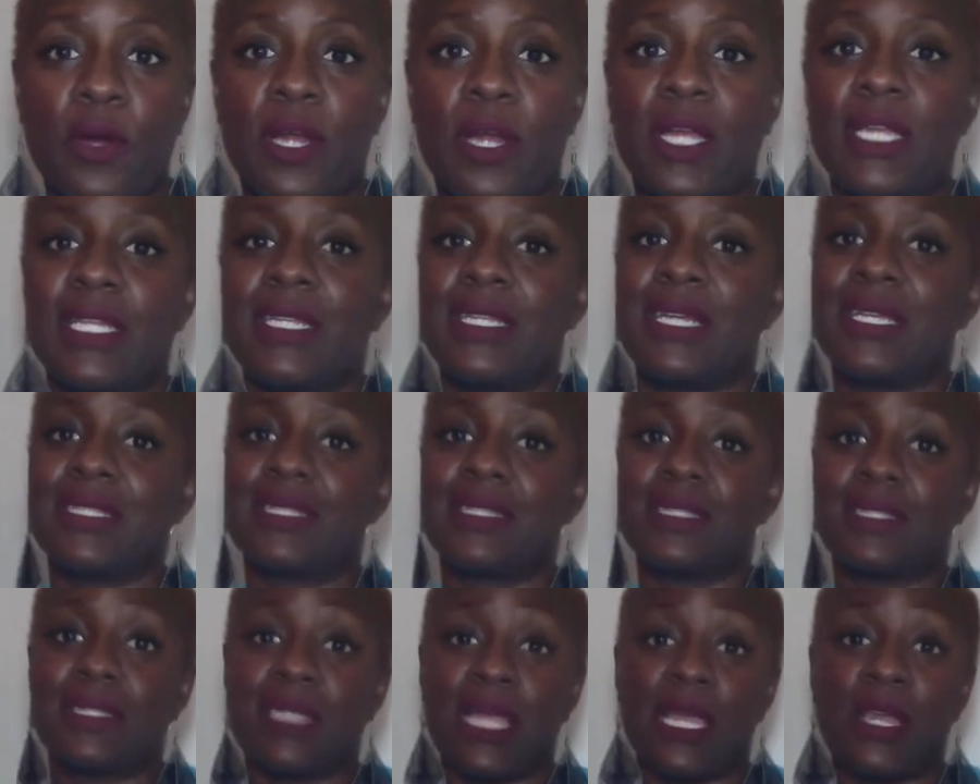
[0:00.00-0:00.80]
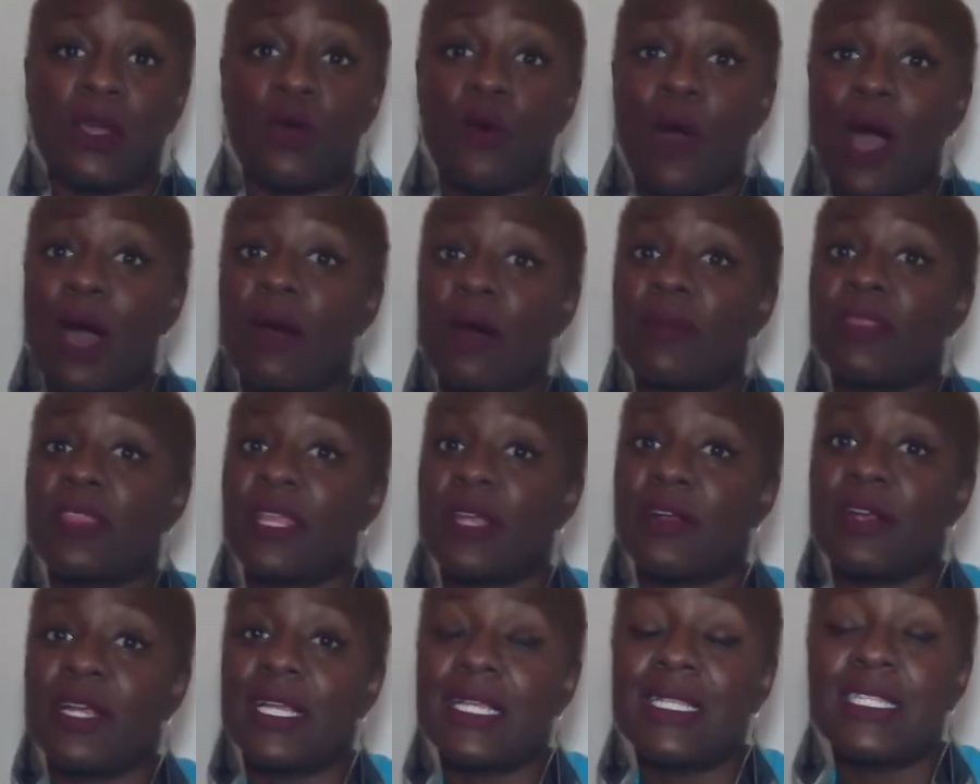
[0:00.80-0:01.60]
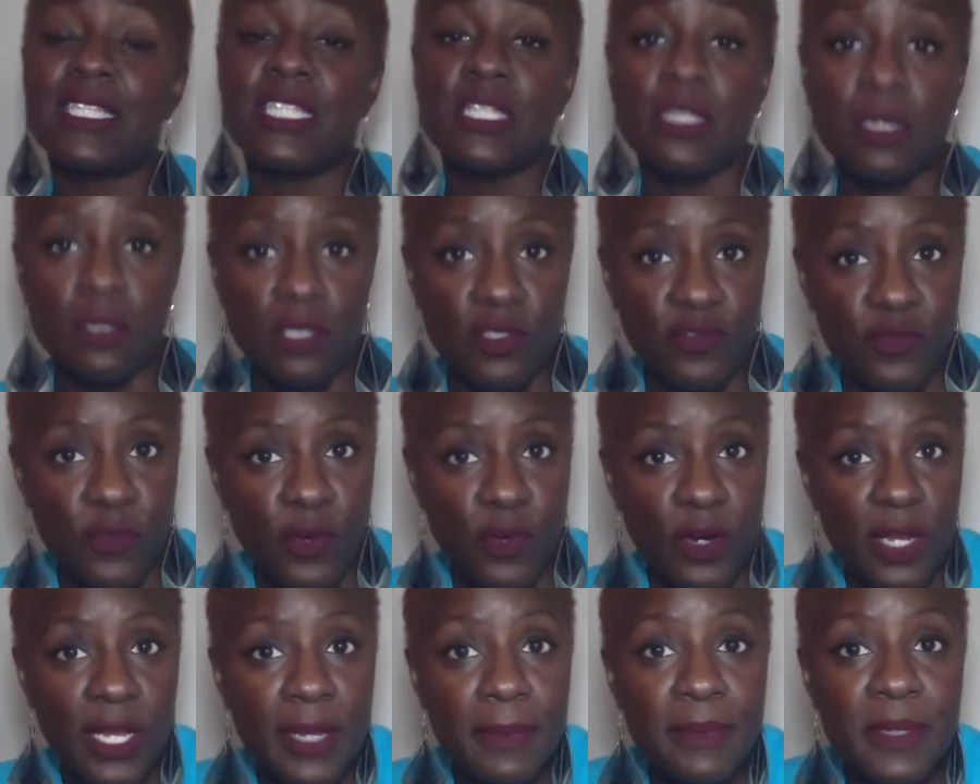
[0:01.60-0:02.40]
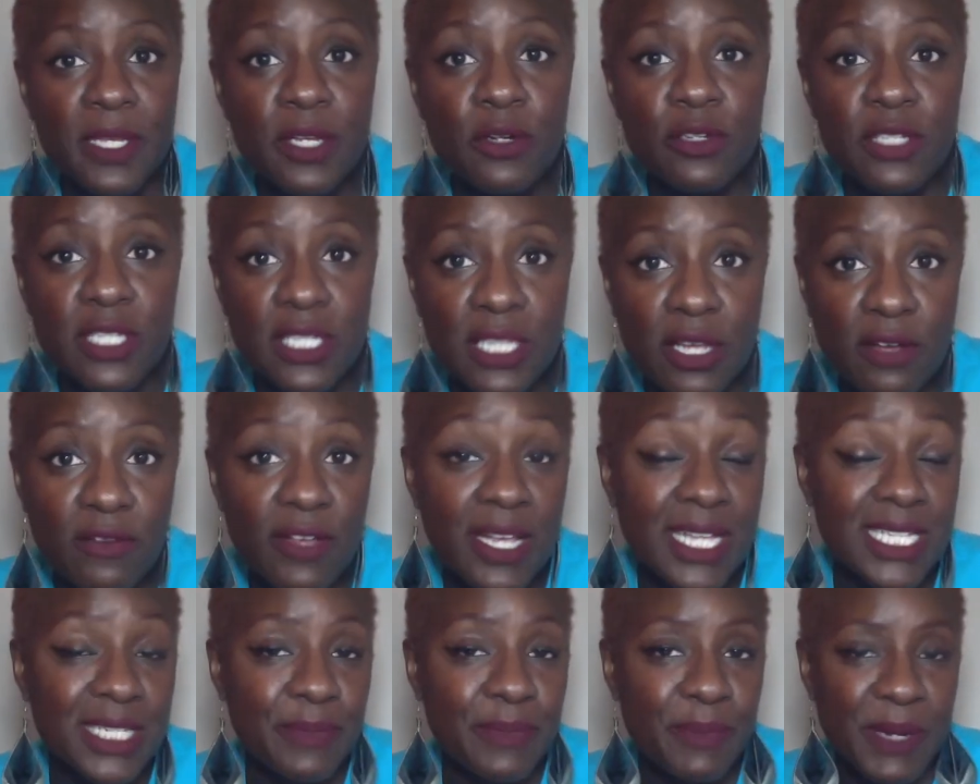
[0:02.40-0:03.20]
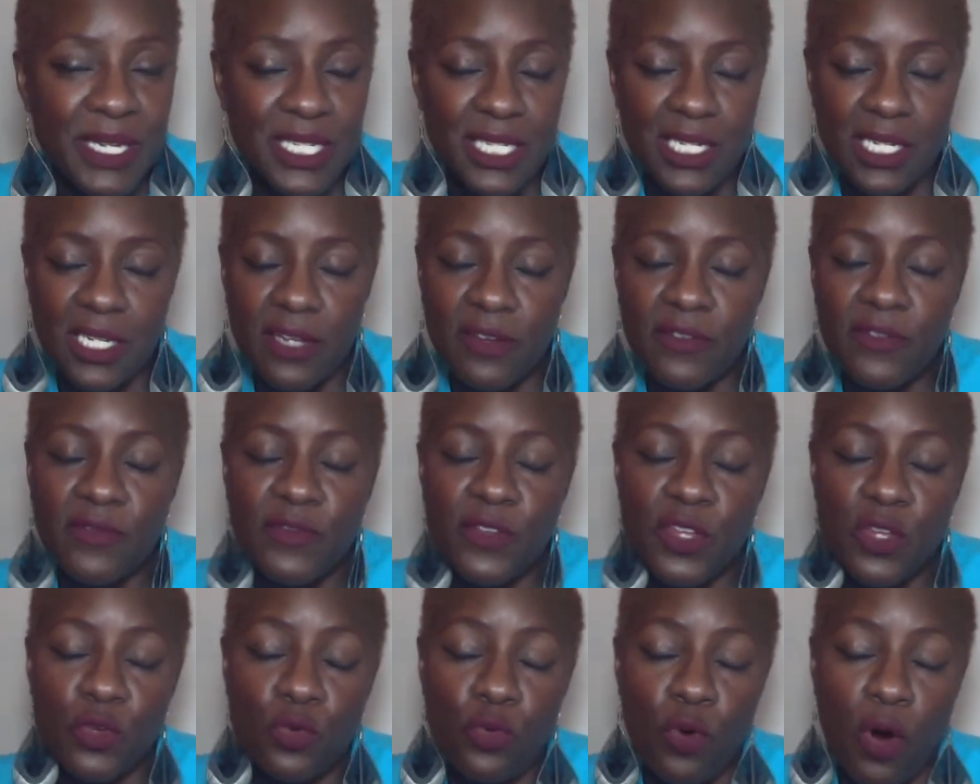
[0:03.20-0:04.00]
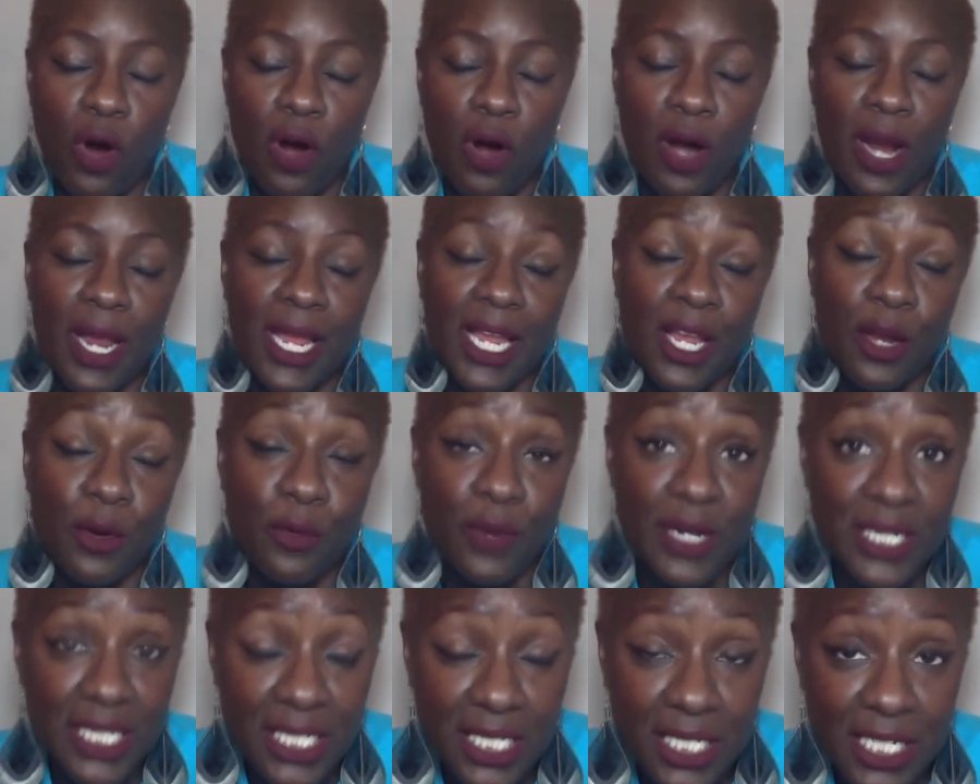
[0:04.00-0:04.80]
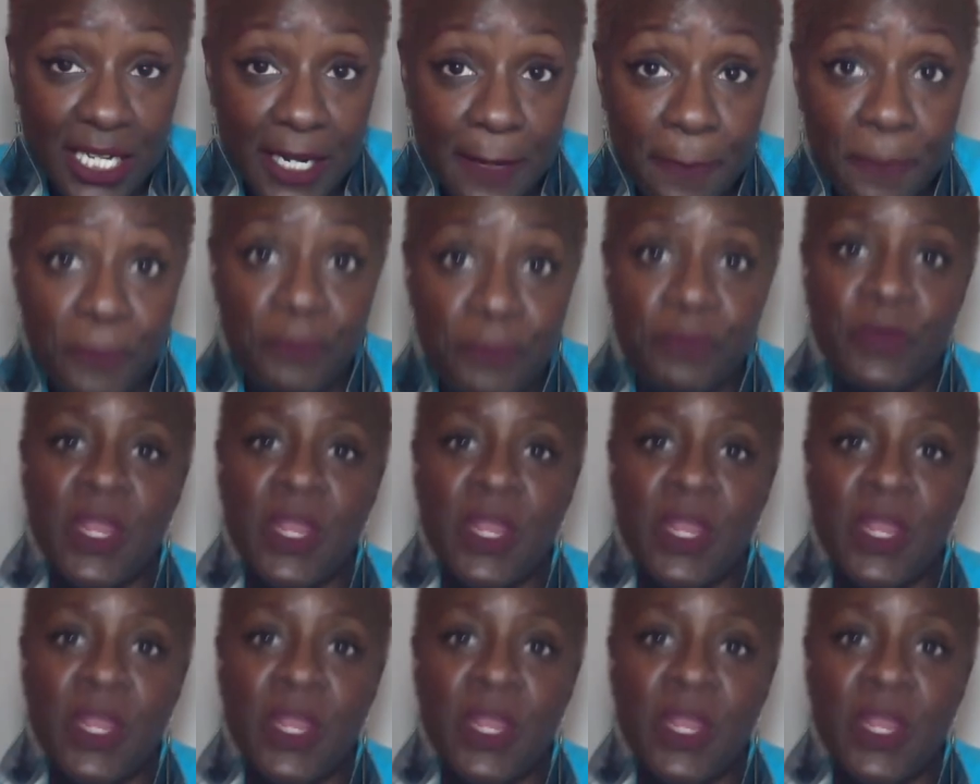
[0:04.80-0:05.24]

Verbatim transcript: It doesn't say go out there and search for him yourself, especially if you are a Christian.